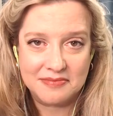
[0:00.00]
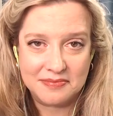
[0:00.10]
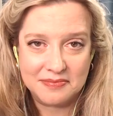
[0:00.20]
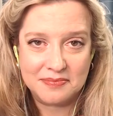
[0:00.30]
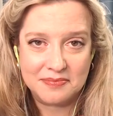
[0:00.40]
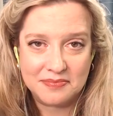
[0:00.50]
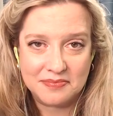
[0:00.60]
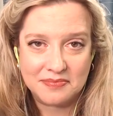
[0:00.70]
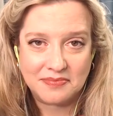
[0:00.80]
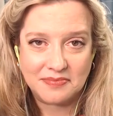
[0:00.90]

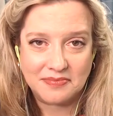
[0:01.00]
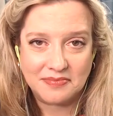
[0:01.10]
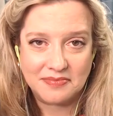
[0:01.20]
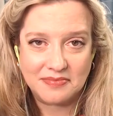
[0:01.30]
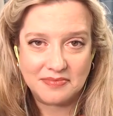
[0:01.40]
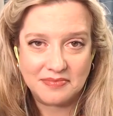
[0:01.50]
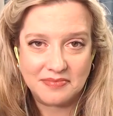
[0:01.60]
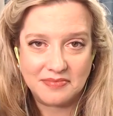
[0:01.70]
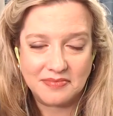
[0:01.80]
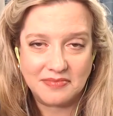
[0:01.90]

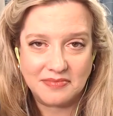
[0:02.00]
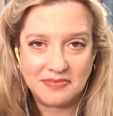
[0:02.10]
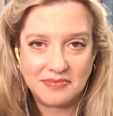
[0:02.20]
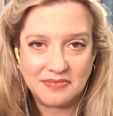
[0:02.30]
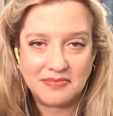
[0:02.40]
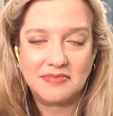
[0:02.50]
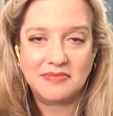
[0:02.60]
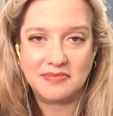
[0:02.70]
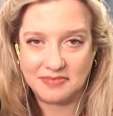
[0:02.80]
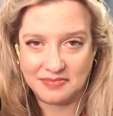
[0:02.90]

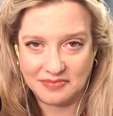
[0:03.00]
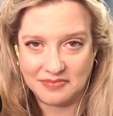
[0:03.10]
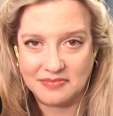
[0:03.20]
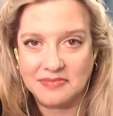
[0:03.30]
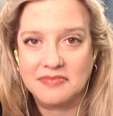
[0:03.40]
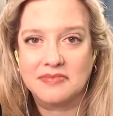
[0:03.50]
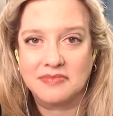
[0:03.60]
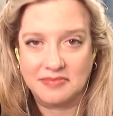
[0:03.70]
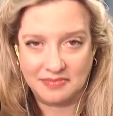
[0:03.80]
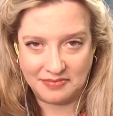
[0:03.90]

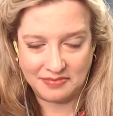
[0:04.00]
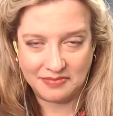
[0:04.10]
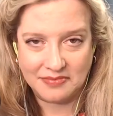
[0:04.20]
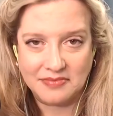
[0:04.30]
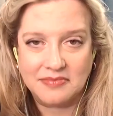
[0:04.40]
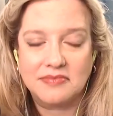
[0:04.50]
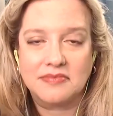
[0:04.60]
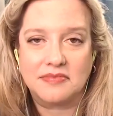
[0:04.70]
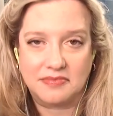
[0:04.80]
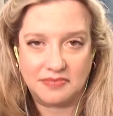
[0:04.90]

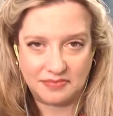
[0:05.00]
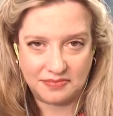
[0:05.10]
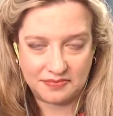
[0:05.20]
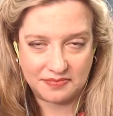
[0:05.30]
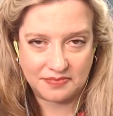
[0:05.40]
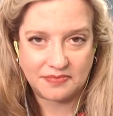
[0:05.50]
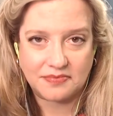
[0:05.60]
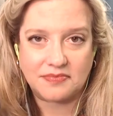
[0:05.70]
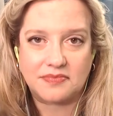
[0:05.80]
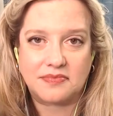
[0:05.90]

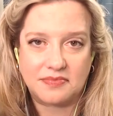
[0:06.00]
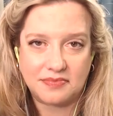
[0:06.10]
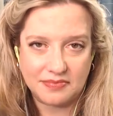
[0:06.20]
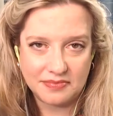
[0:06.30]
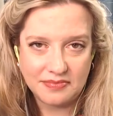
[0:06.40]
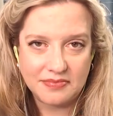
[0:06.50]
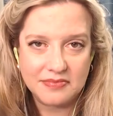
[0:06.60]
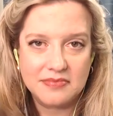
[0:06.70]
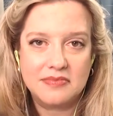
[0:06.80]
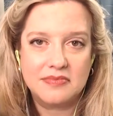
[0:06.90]

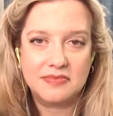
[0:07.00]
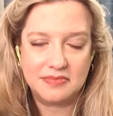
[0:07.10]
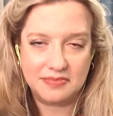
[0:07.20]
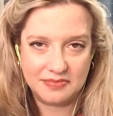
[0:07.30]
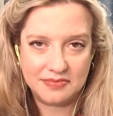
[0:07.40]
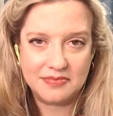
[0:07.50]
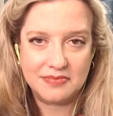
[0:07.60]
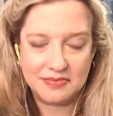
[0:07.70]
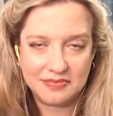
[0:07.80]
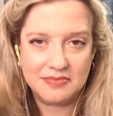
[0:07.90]
[no speech]